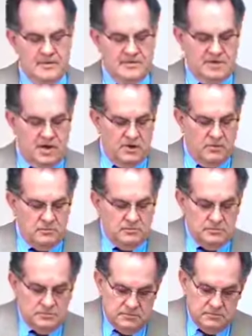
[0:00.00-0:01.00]
So
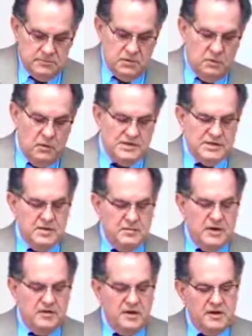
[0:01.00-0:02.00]
the
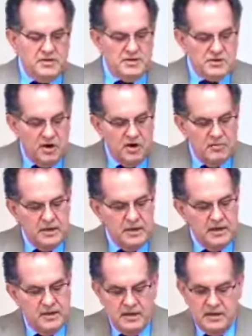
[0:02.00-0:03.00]
wisdom here, the discernment,